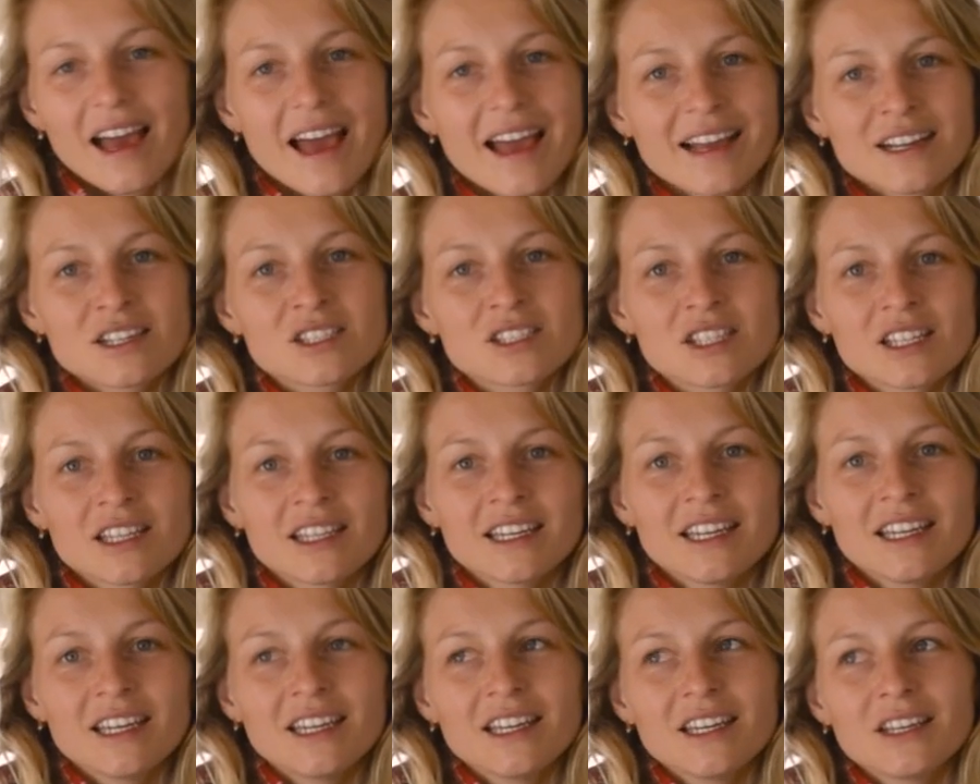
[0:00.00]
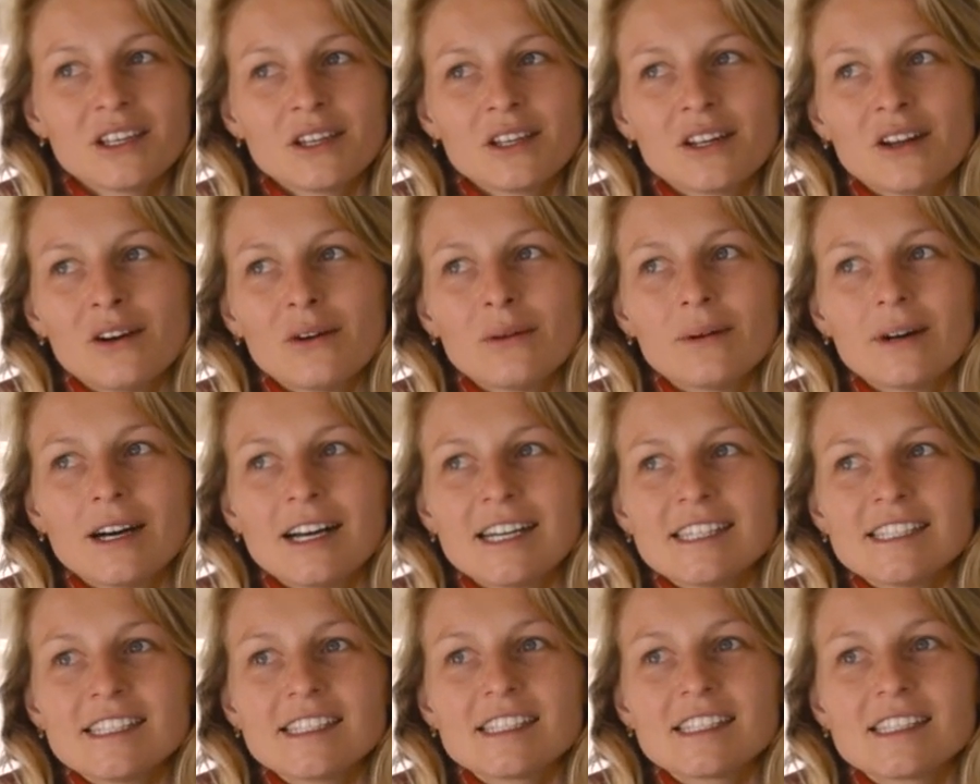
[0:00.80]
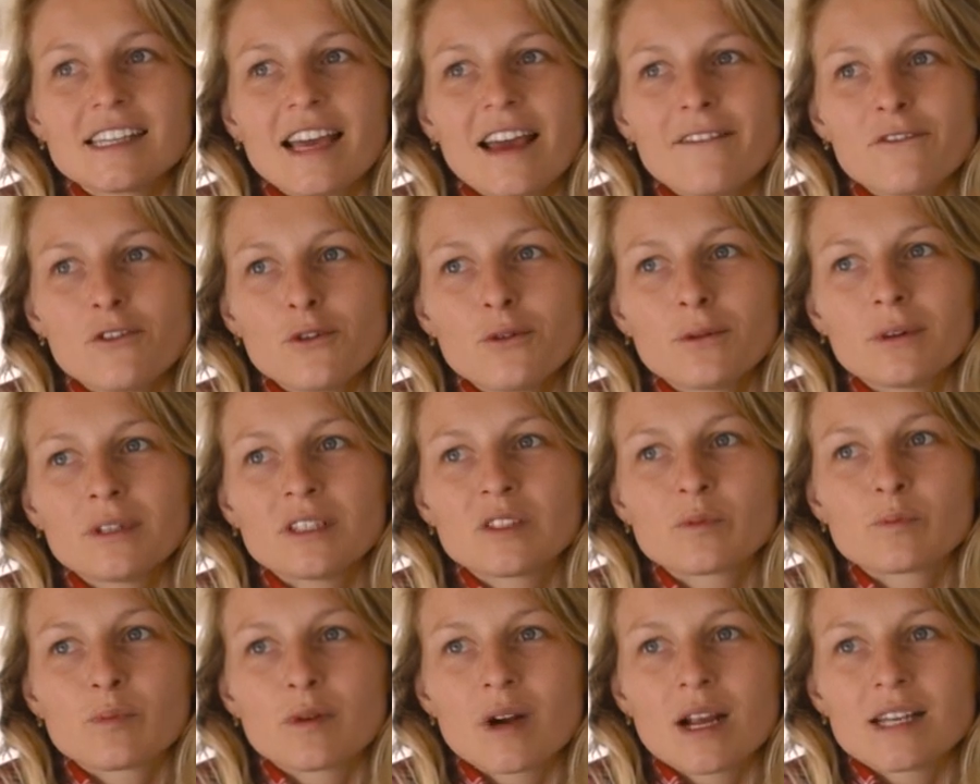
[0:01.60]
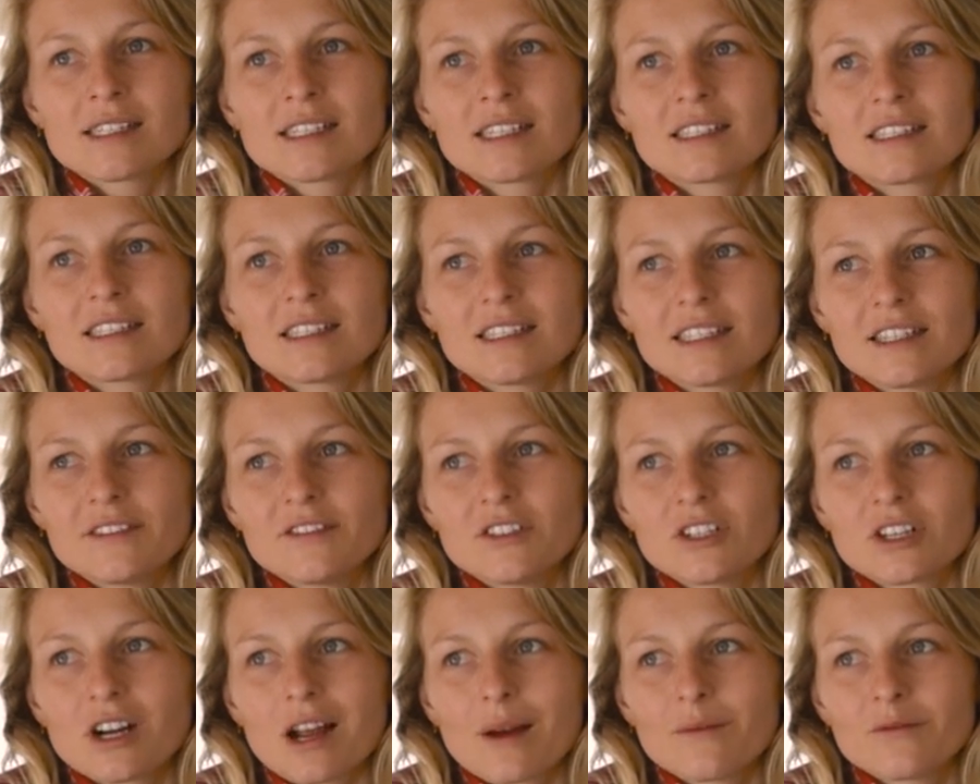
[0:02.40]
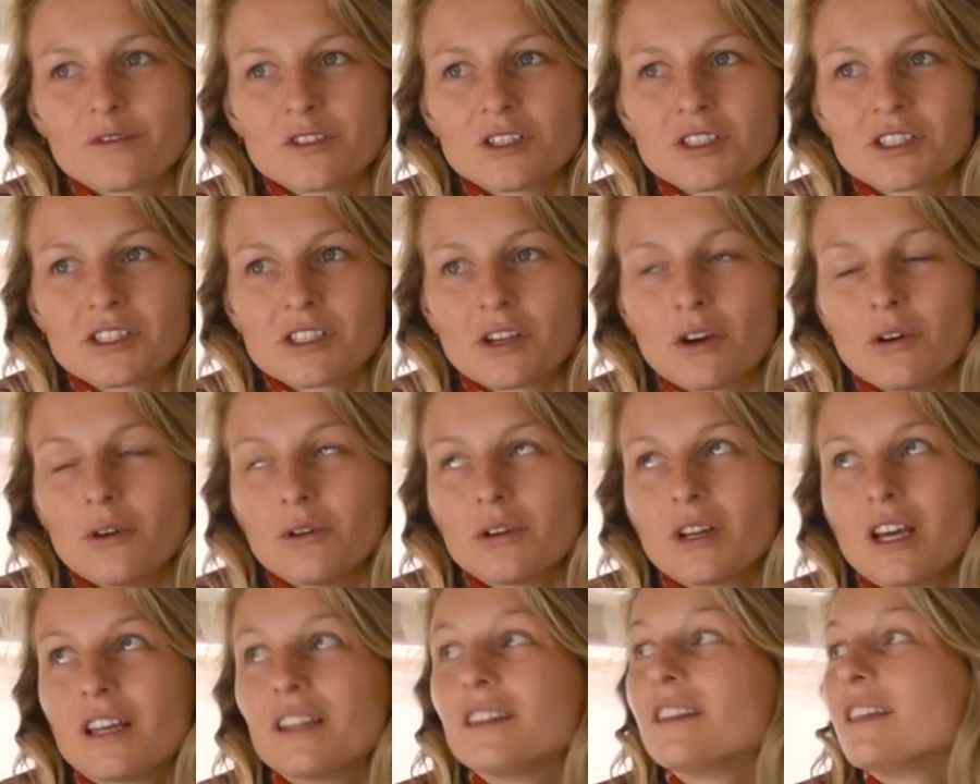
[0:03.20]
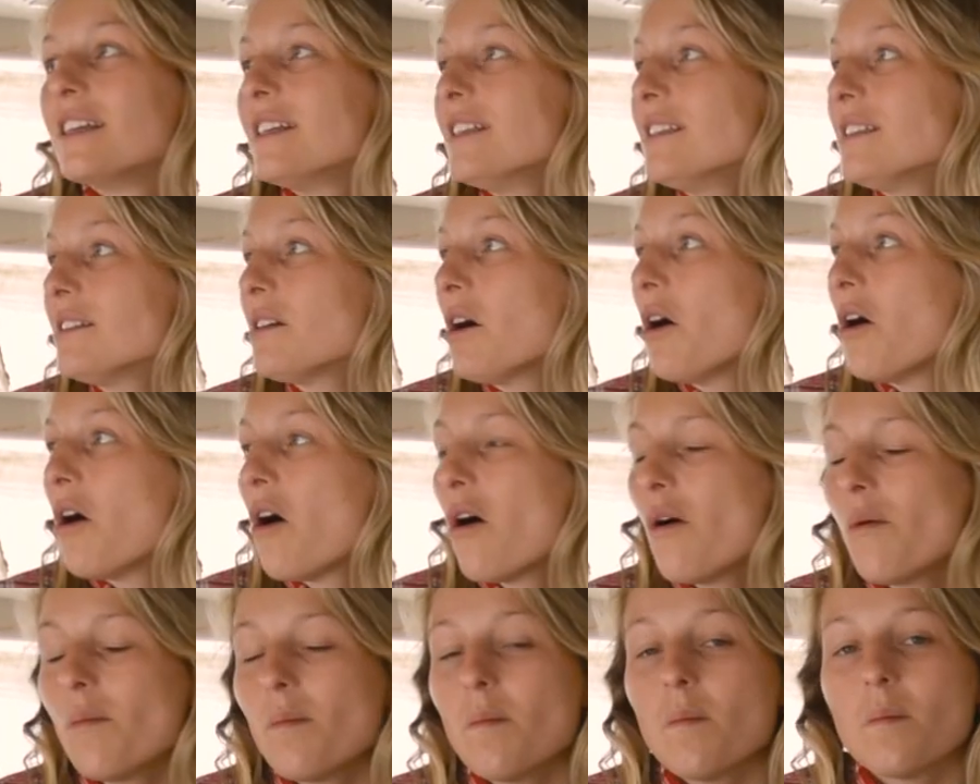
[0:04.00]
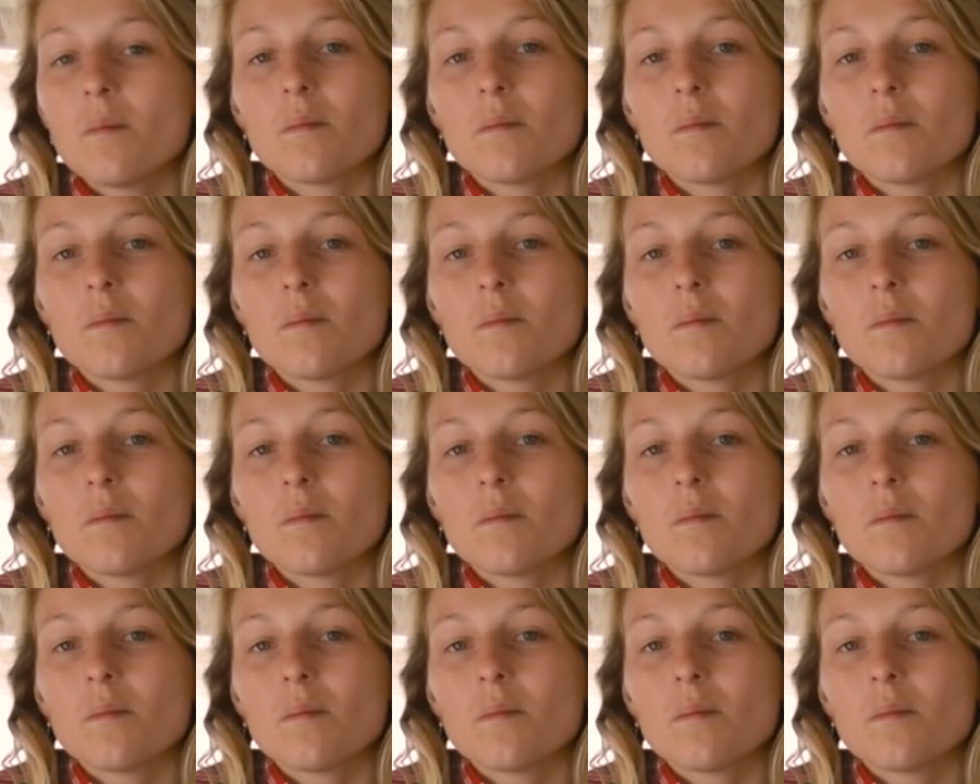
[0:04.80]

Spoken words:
Actually, you know what? Everyone is praising to leave your comfort zone. And this home